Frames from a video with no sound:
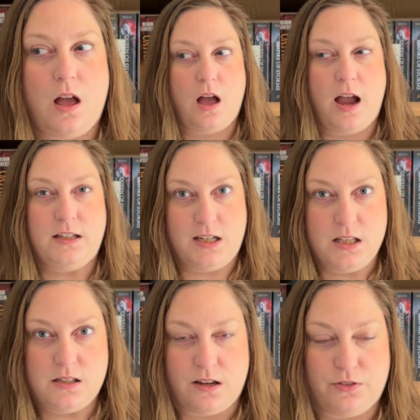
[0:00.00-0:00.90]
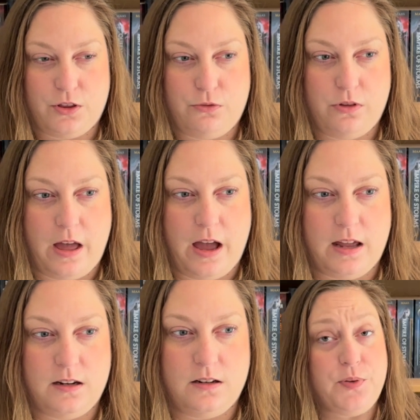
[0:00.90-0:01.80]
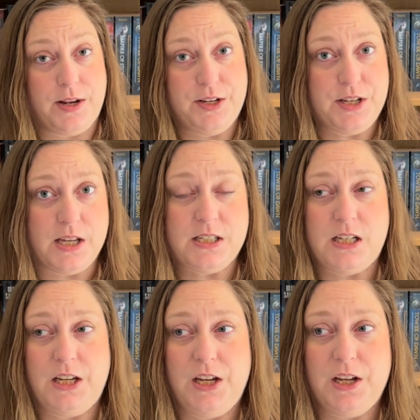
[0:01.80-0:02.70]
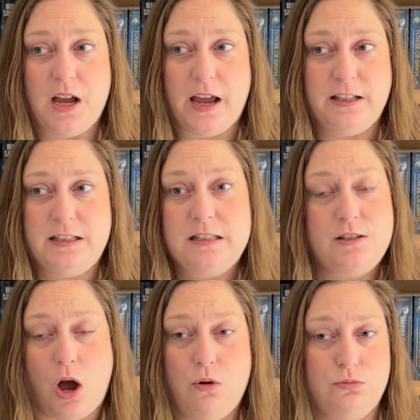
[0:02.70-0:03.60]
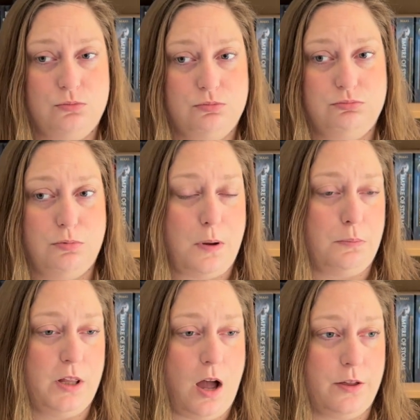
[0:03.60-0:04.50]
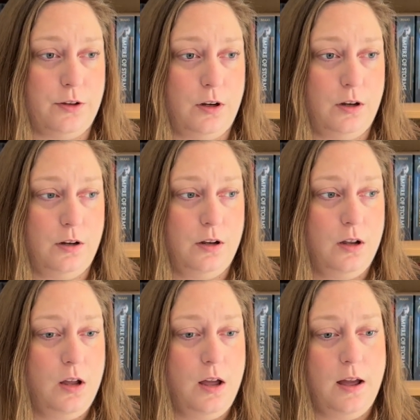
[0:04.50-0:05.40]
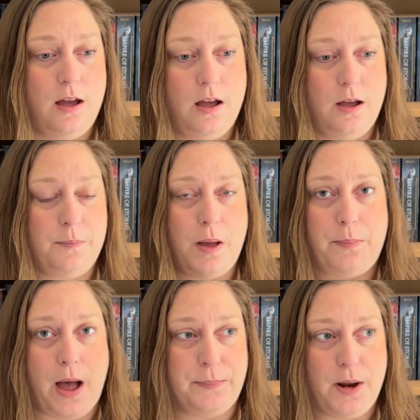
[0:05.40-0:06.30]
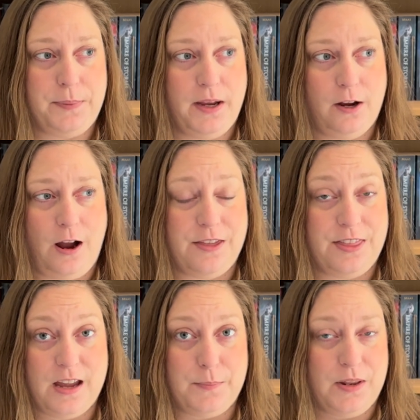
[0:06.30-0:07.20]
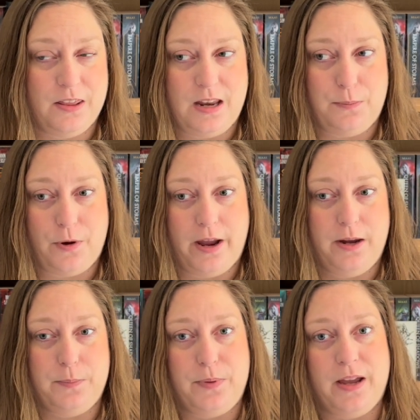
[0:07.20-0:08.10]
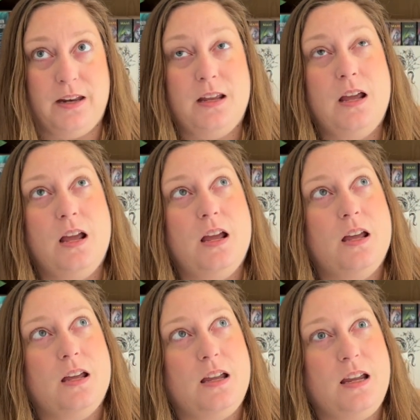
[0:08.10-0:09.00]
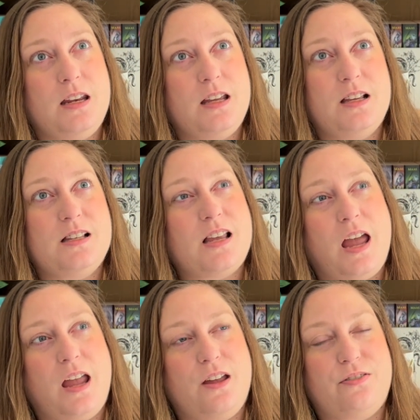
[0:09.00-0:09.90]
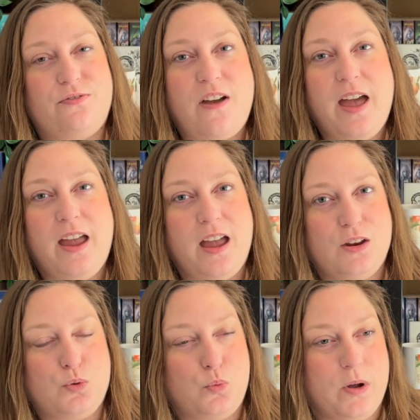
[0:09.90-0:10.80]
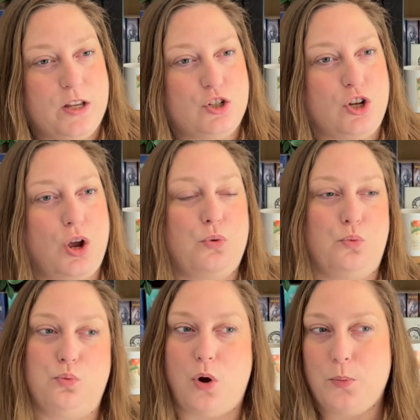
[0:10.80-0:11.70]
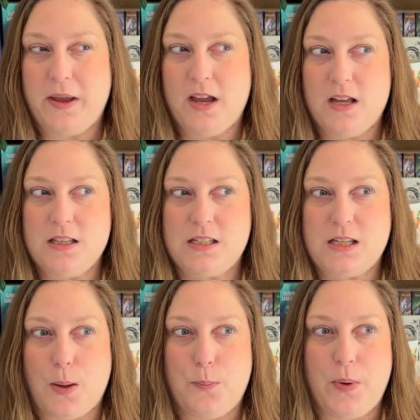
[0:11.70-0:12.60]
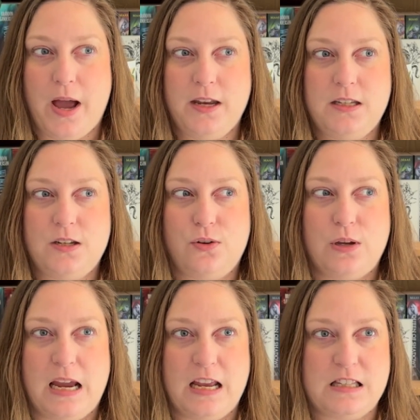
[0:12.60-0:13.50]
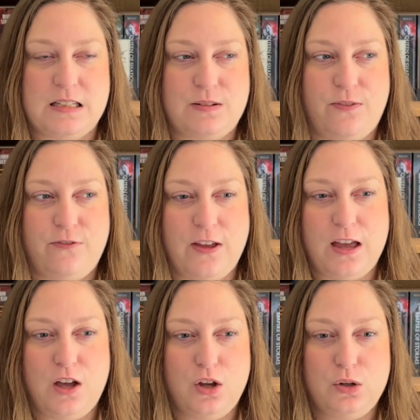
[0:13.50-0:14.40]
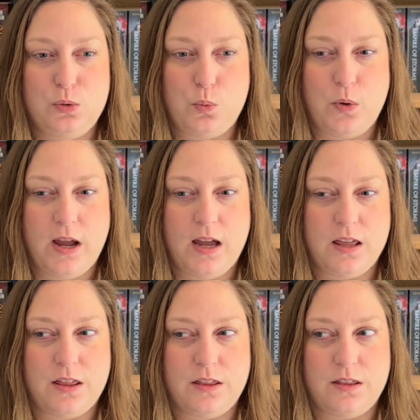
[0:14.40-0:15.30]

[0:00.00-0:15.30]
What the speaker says: I did suffer through that. Fighting Destiny, I don't remember the author. I'll pop it up here. I think I'm getting the name right, but it is a fae and witch romance, but it's filled with,